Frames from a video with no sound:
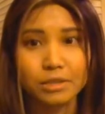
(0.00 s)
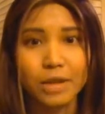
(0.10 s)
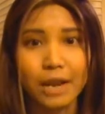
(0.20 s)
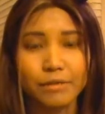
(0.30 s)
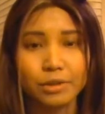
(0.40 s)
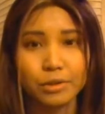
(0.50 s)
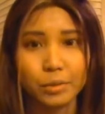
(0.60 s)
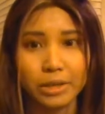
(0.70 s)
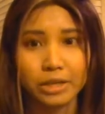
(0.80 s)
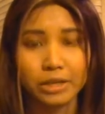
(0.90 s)
So you have to
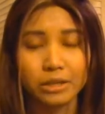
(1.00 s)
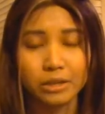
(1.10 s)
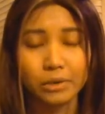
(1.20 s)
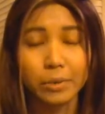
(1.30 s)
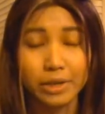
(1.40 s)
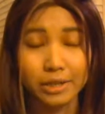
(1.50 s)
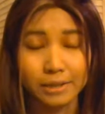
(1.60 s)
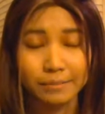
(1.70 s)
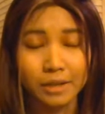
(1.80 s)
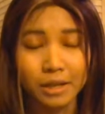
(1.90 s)
wear
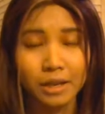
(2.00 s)
them